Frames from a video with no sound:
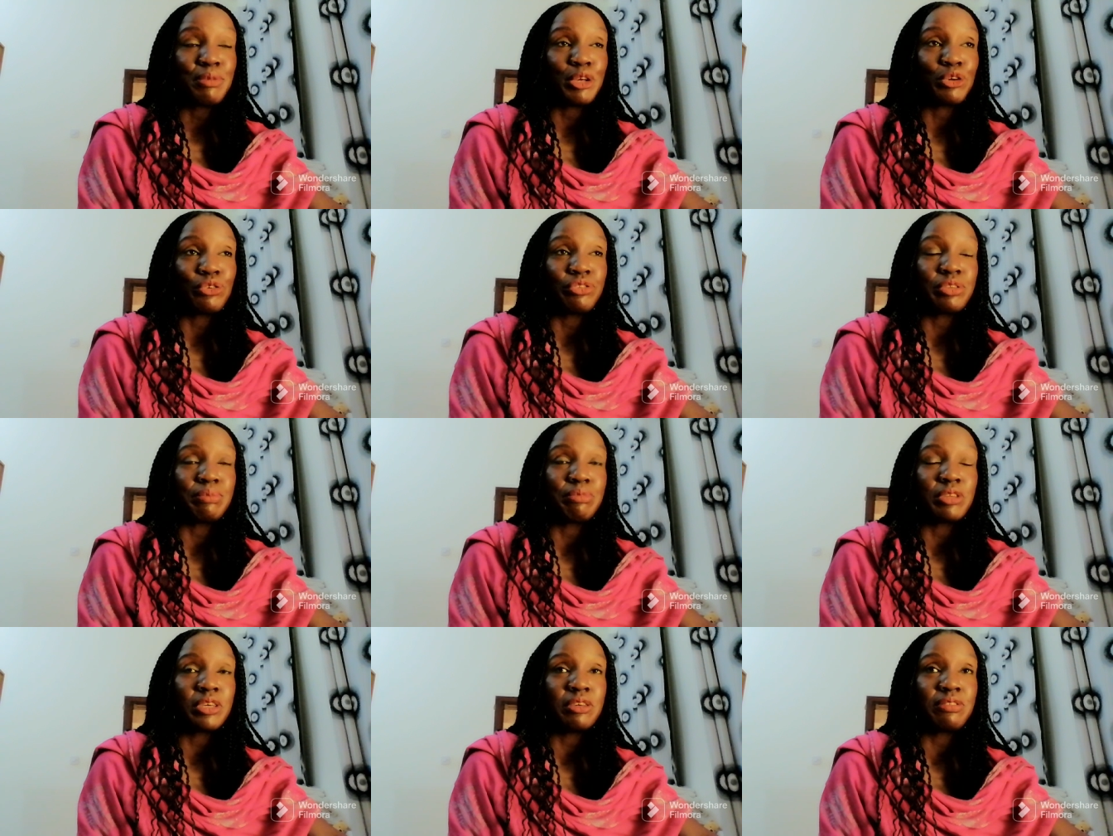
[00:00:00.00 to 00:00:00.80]
because
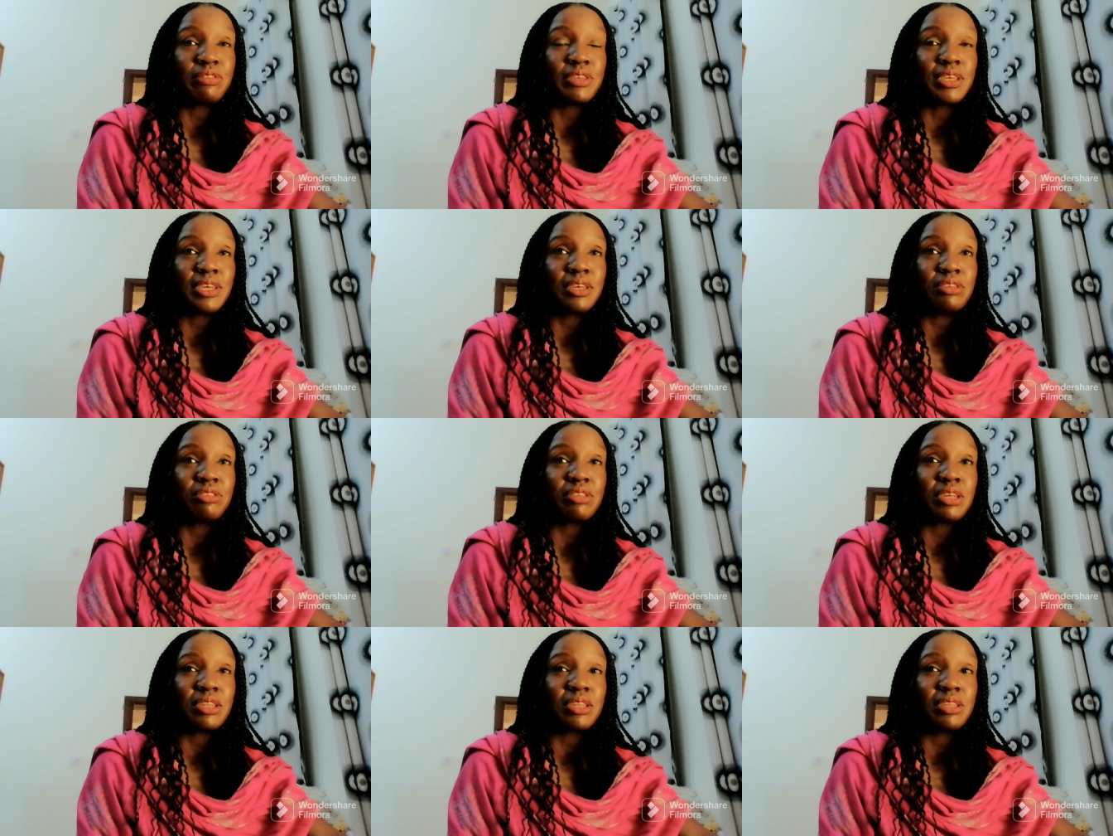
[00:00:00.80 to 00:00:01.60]
sometimes the
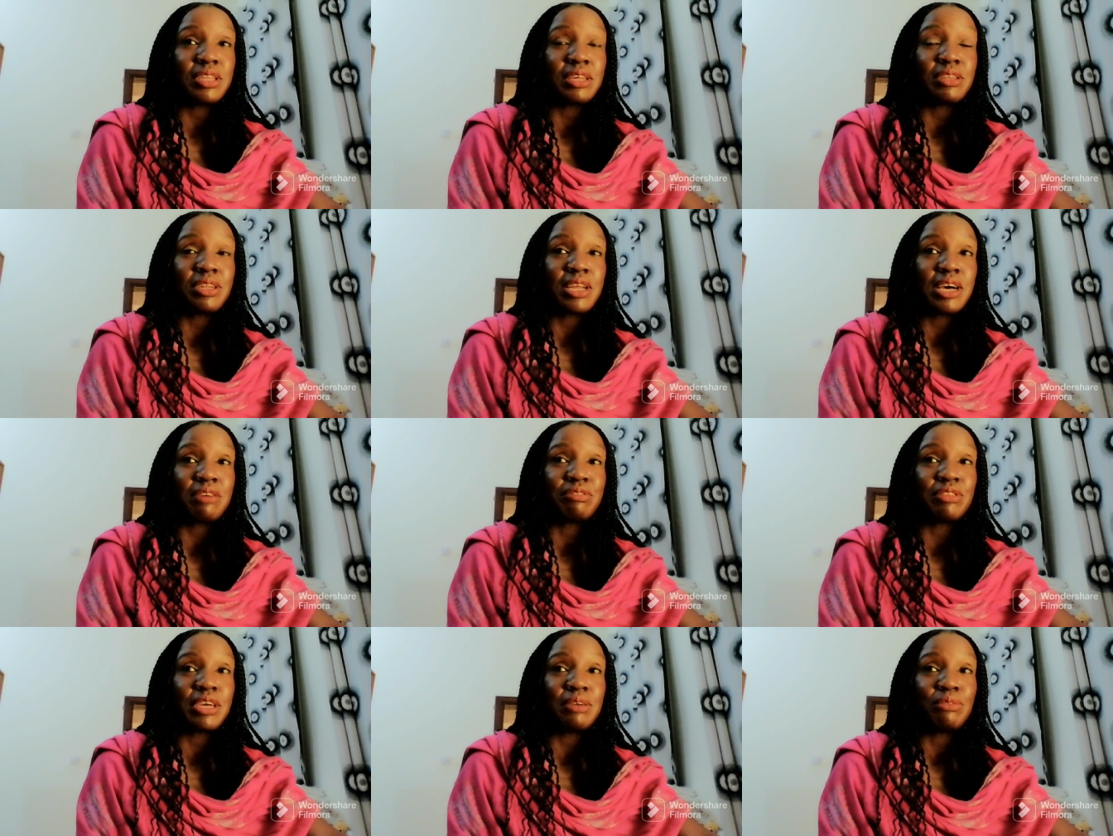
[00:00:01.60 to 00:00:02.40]
guest doesn't
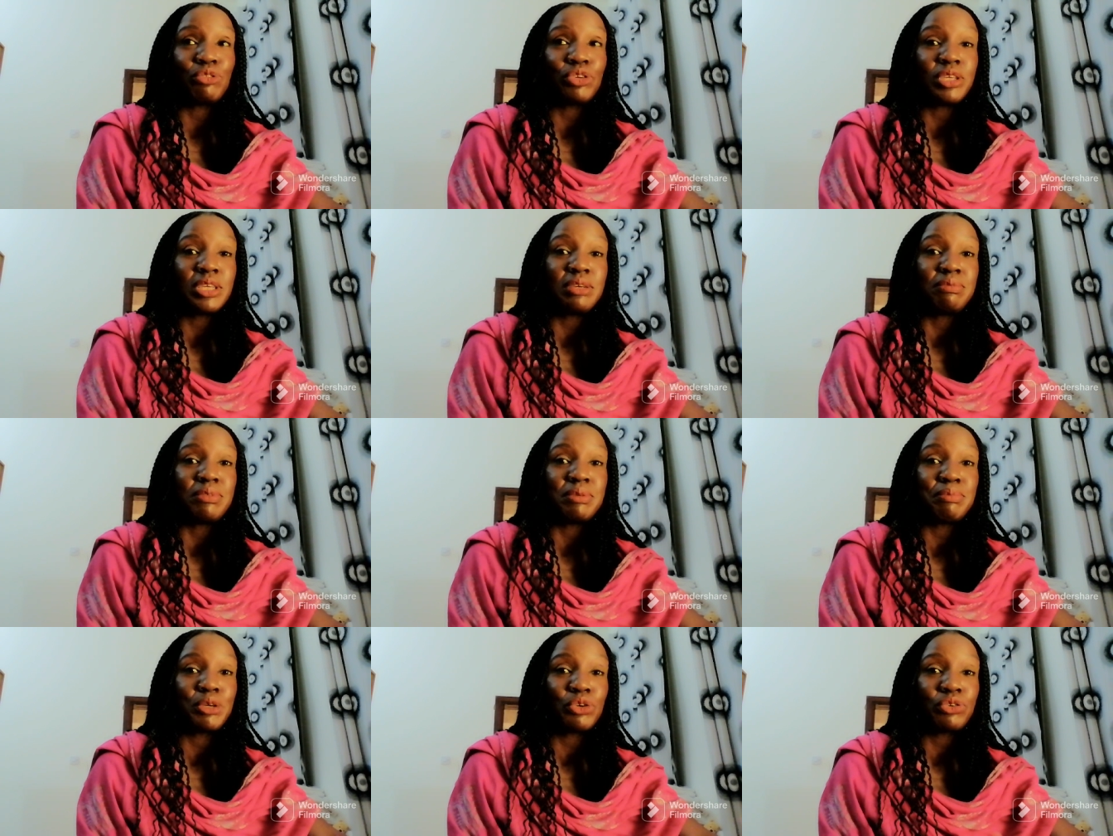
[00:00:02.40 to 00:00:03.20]
have time to
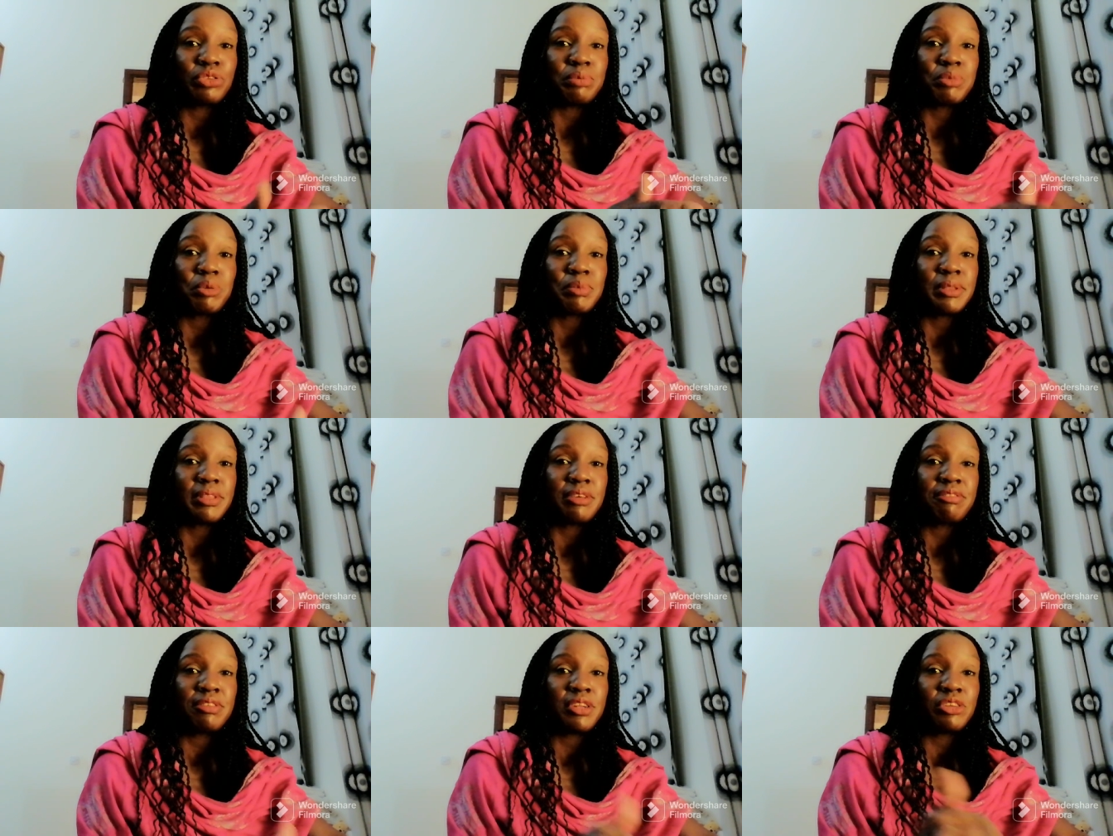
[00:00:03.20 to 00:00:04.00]
give them, because the
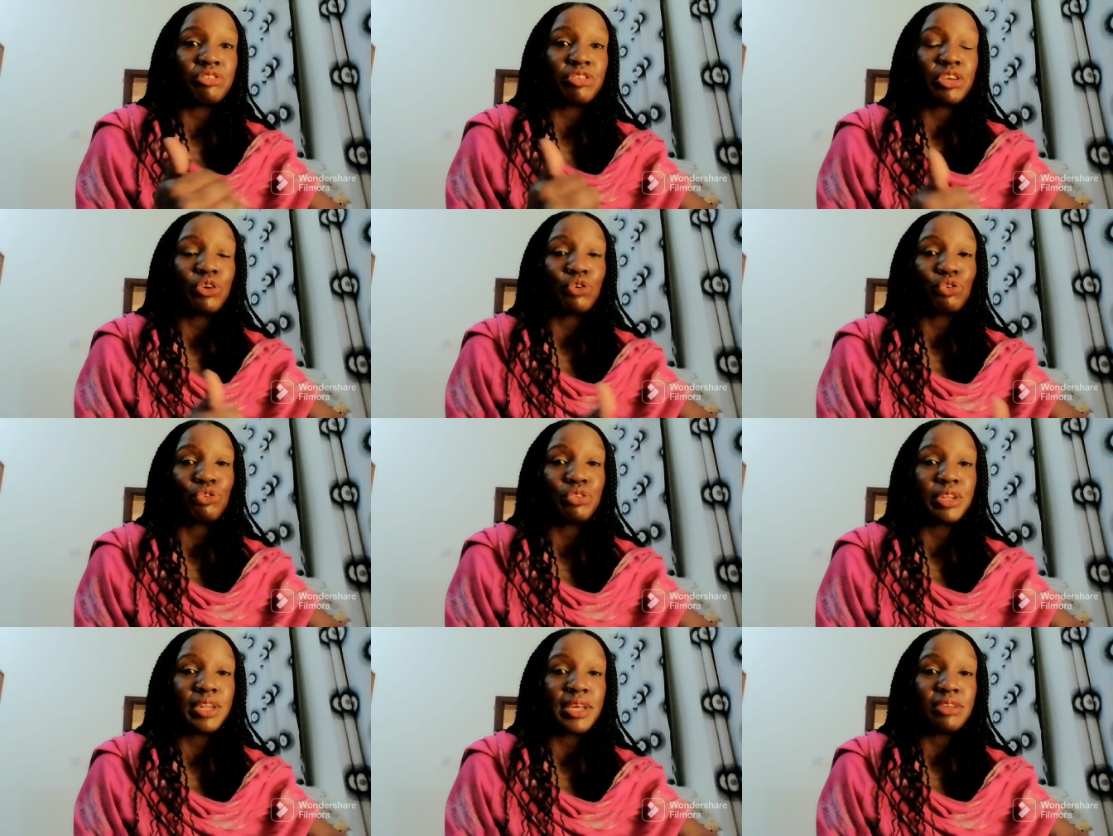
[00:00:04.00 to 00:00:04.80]
moment they finish, they go
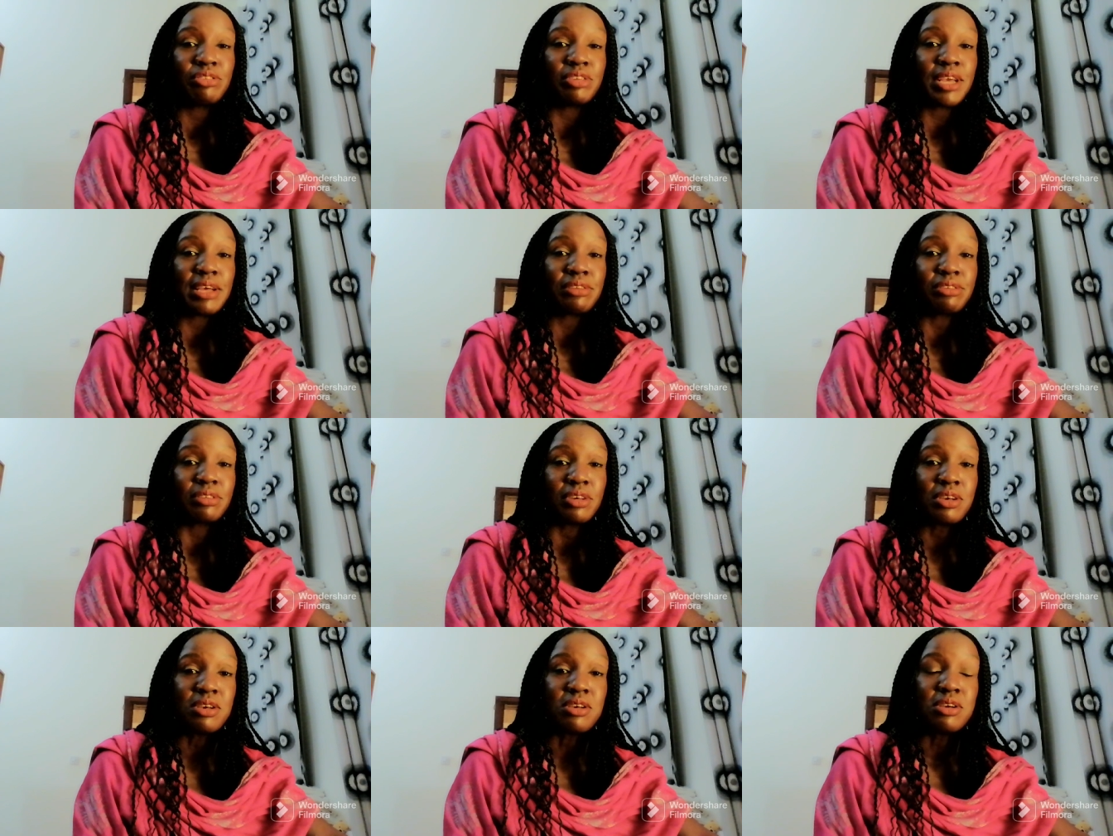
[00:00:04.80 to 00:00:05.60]
to the next
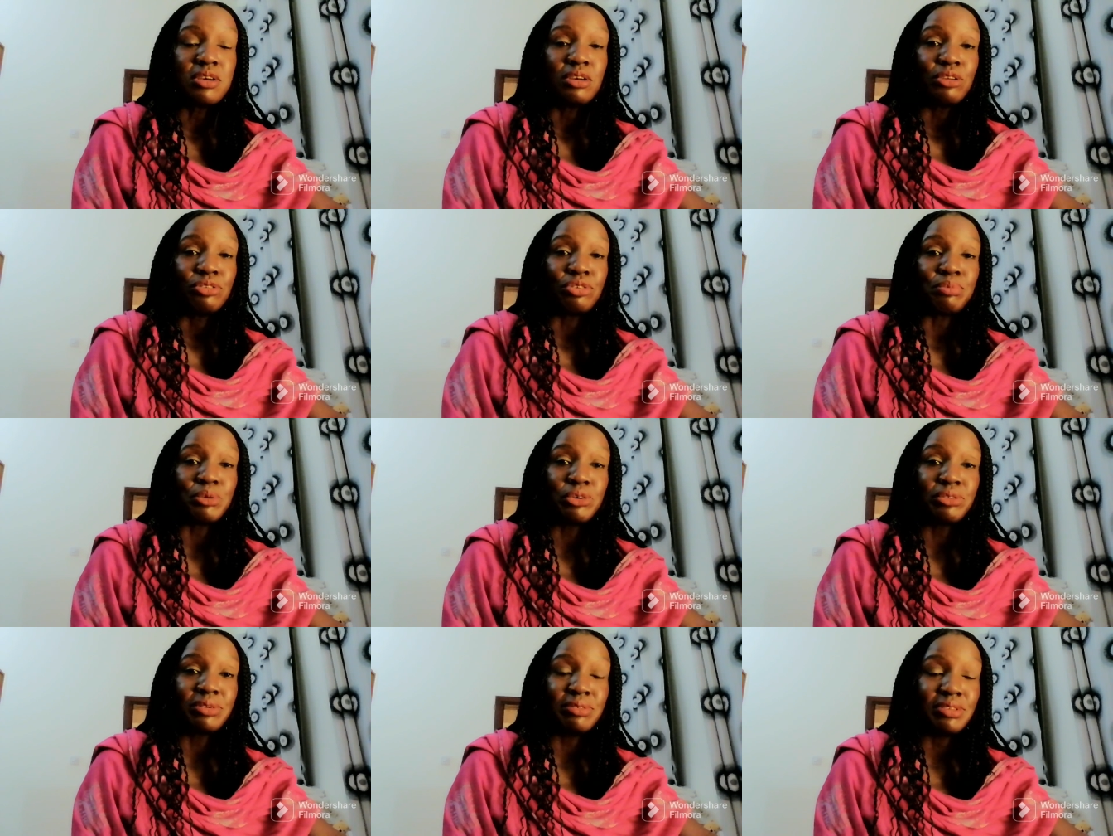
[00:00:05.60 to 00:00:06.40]
guest. So
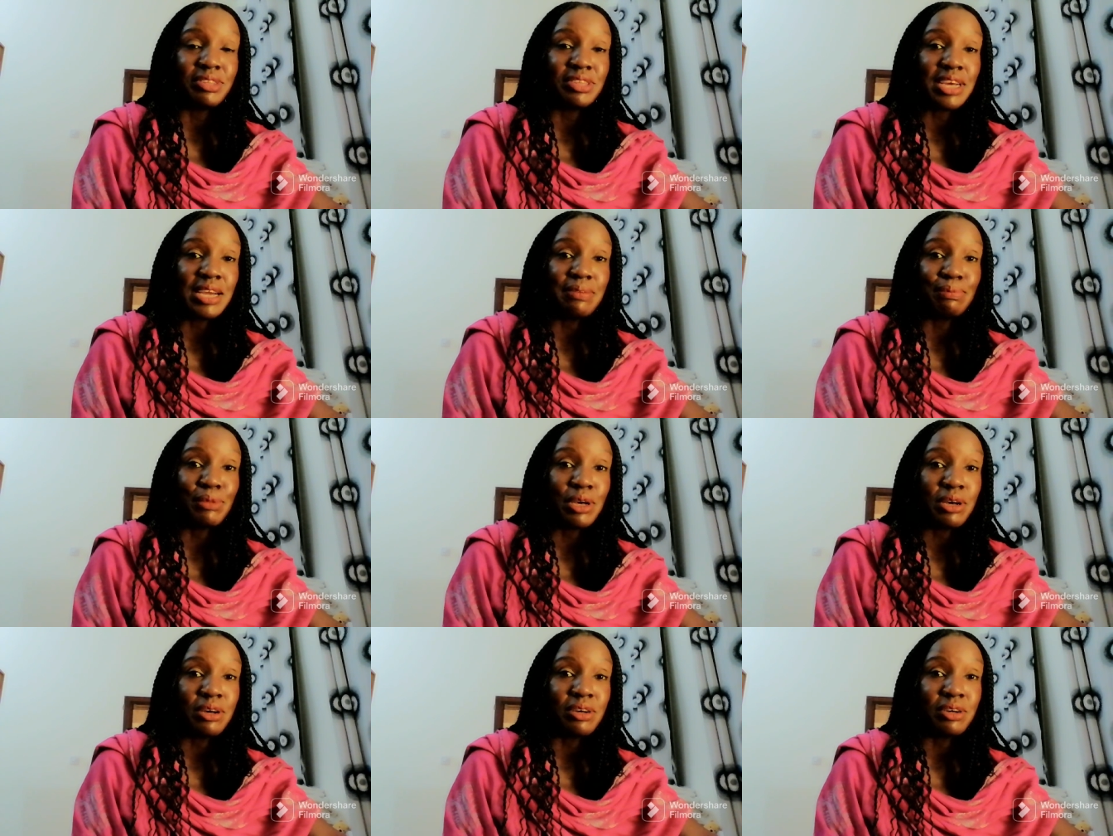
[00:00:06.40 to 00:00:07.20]
most of the
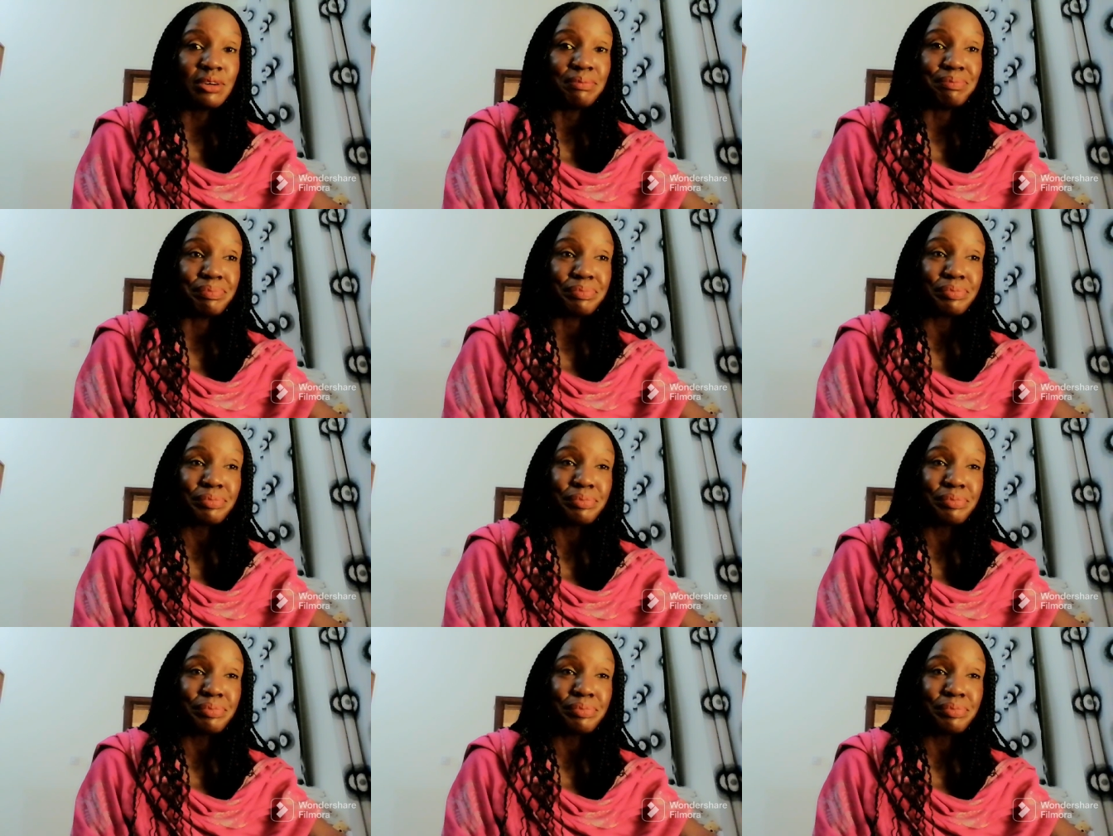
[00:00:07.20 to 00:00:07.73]
time, the